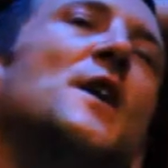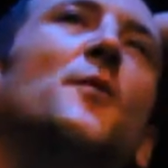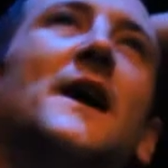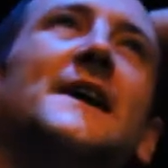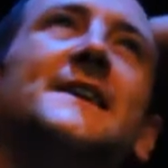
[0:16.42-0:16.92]

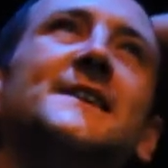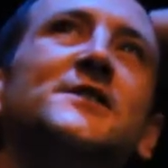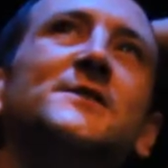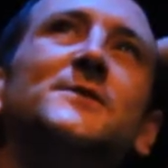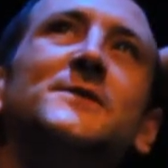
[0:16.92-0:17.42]
Why did I
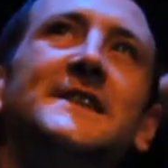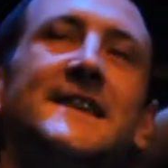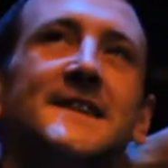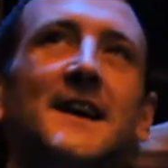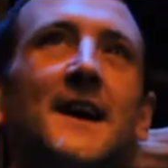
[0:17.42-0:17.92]
choose
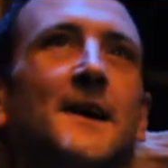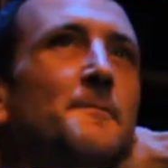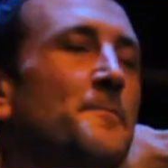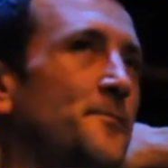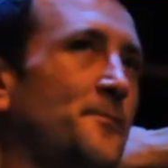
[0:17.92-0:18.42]
it?
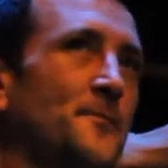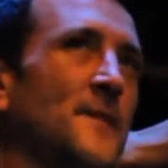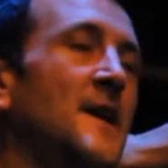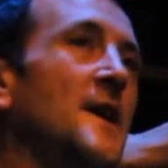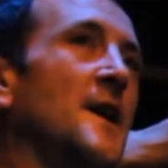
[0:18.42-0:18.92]

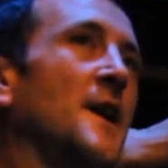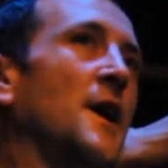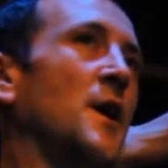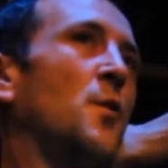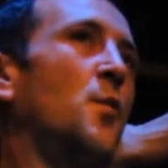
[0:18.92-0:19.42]

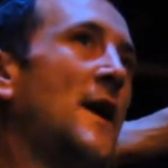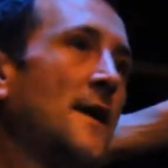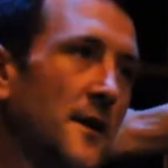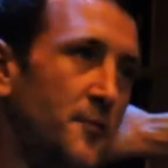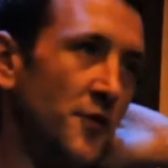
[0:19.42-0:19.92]
Well,
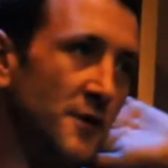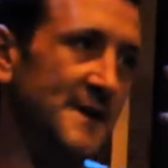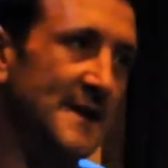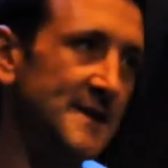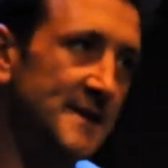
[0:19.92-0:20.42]
the
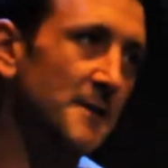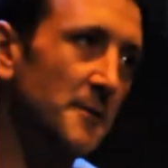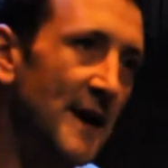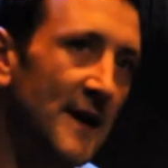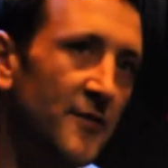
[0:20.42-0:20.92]
process that
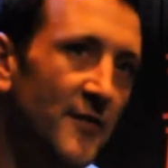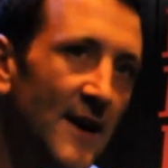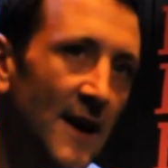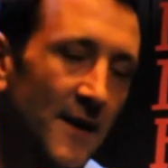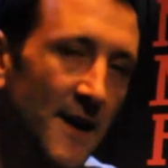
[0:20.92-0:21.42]
we have
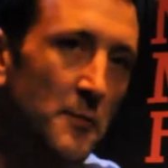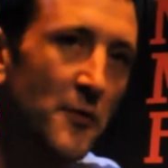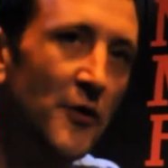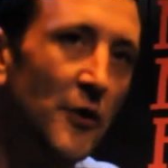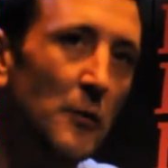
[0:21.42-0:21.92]
at the
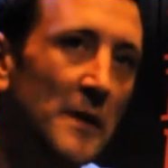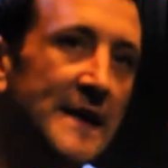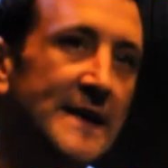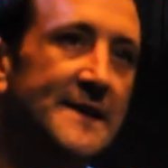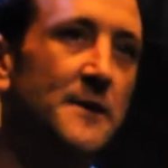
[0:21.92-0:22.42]
Hippodrome
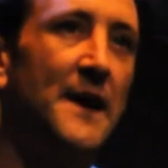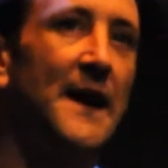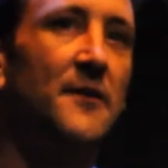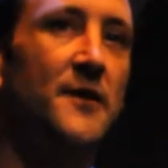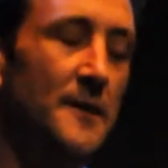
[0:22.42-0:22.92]
is that we
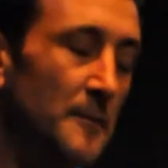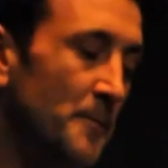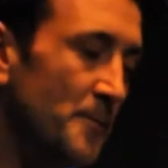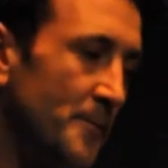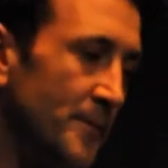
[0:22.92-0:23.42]
have a
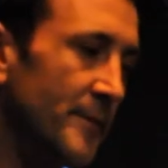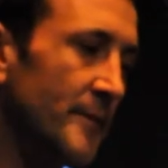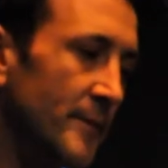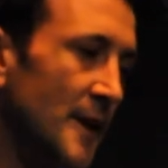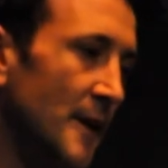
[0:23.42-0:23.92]

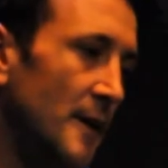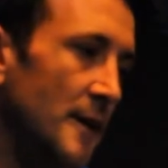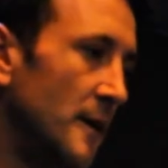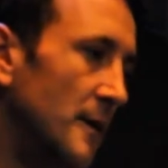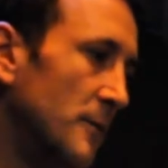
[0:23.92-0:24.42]

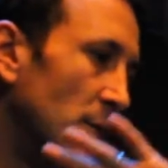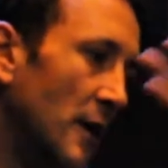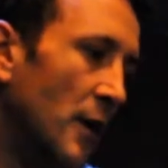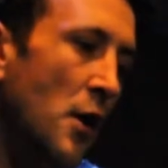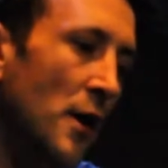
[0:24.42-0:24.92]

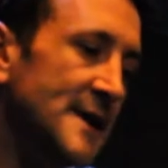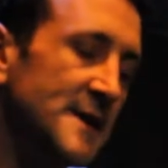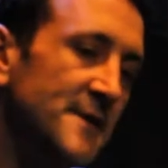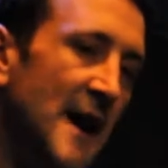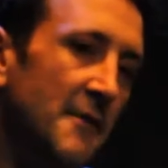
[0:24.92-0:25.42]
long list
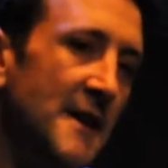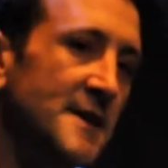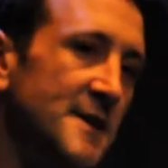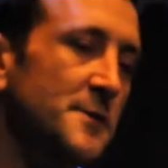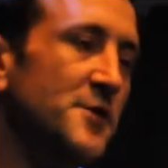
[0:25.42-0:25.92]
of
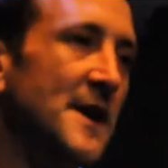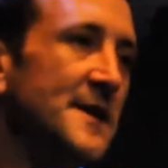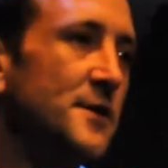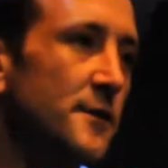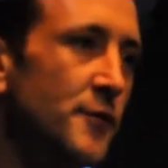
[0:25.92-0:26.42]
directors that we try to
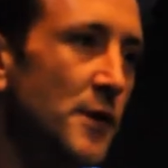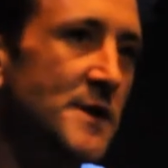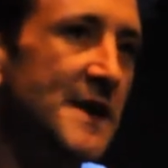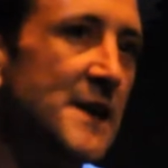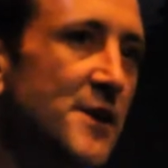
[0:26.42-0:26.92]
sort of
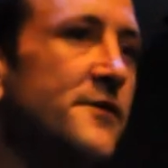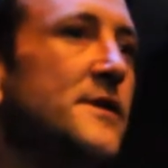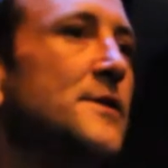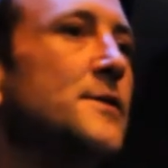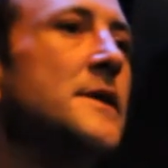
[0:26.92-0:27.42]
rotate
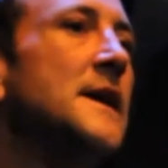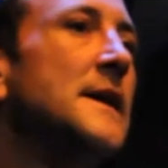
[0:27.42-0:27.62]
through